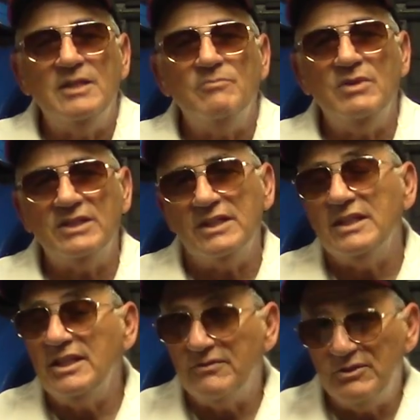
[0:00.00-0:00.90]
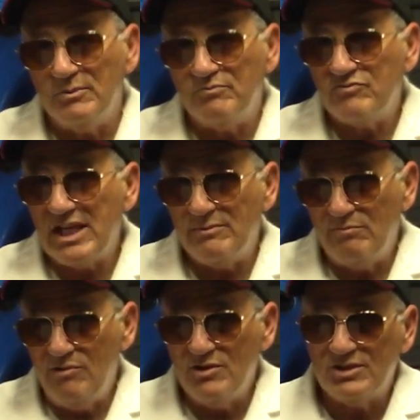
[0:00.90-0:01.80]
But if you're the type
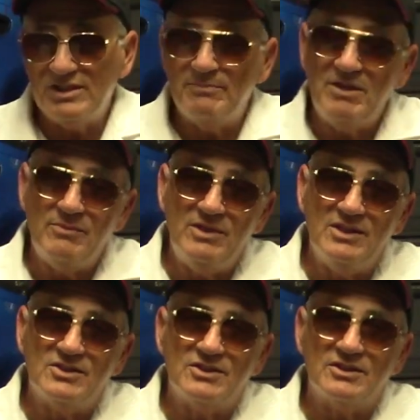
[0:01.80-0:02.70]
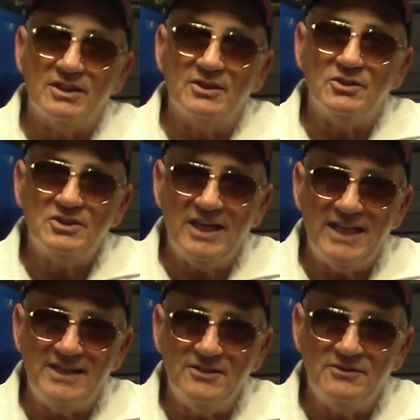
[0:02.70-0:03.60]
of person that maybe is a little
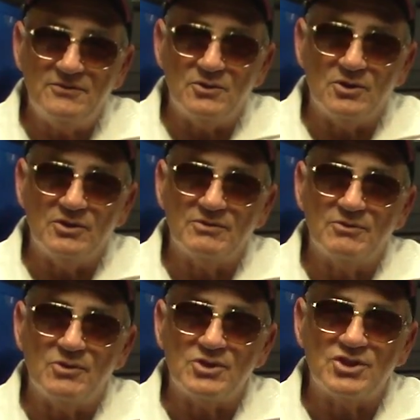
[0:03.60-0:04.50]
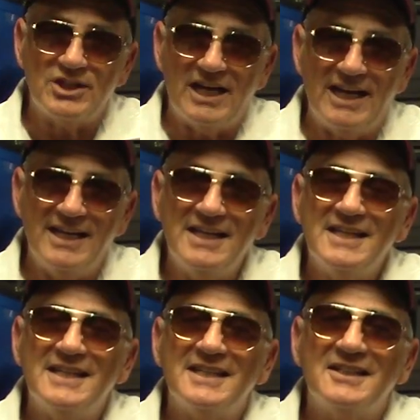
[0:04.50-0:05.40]
tentative or shy,
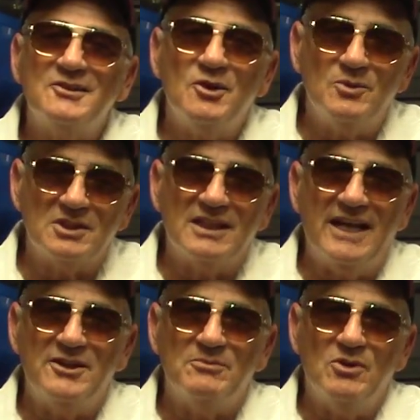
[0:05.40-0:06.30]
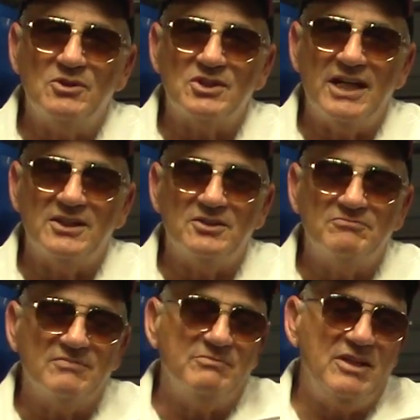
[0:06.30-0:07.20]
go with the lighter
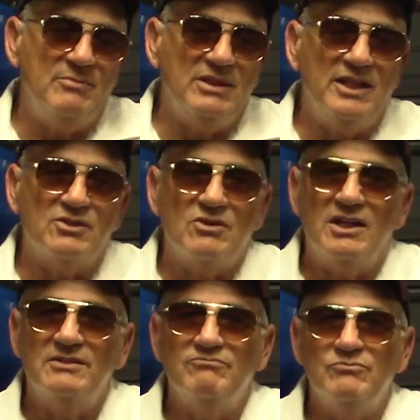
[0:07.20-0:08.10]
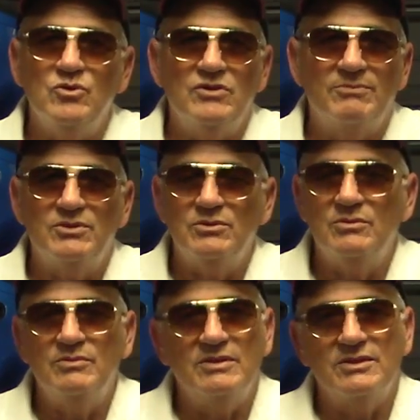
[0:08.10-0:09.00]
motorcycle. Maybe later on move up
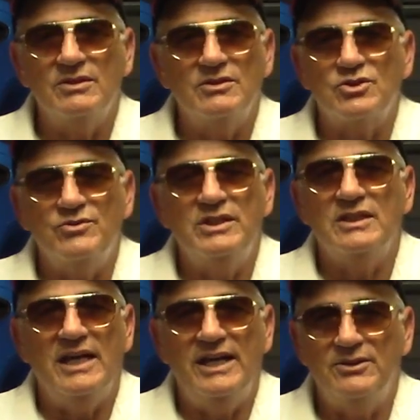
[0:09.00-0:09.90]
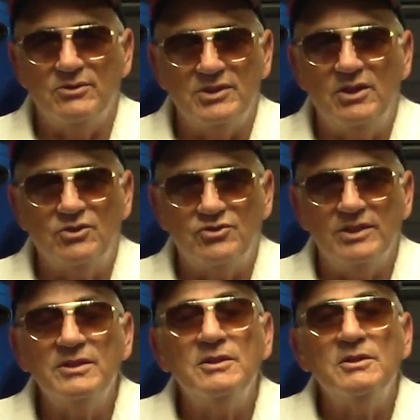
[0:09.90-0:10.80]
to a Street Glide or an Ultra.